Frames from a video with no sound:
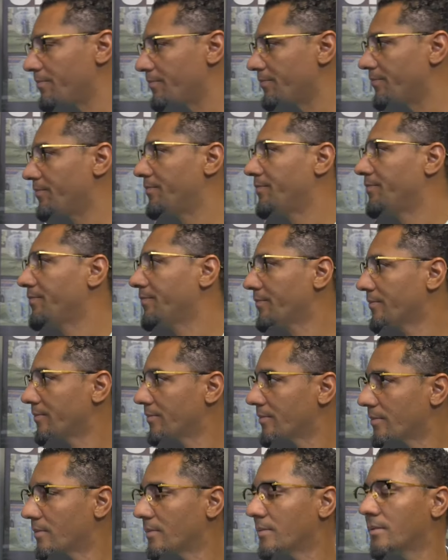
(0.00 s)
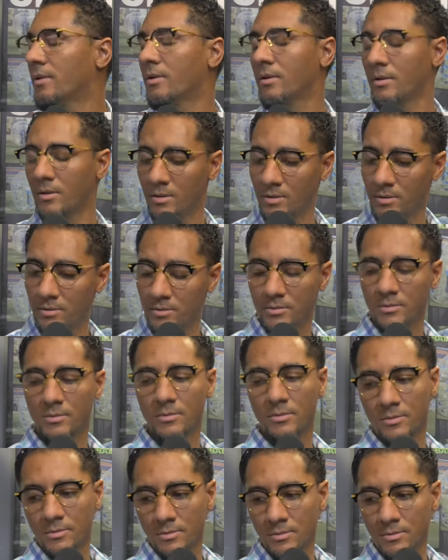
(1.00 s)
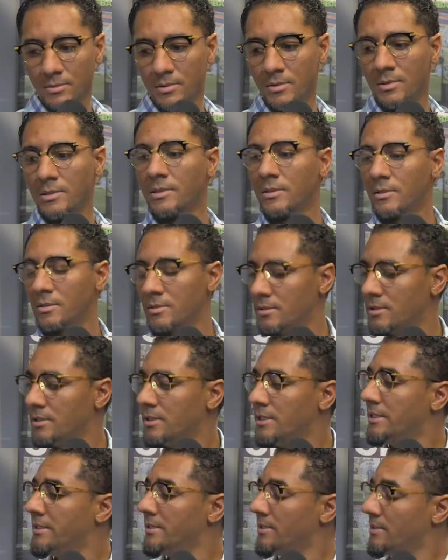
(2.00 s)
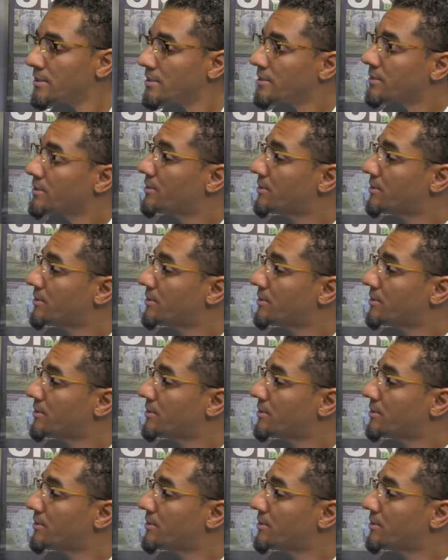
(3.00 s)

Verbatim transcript: CFO, something on this? Like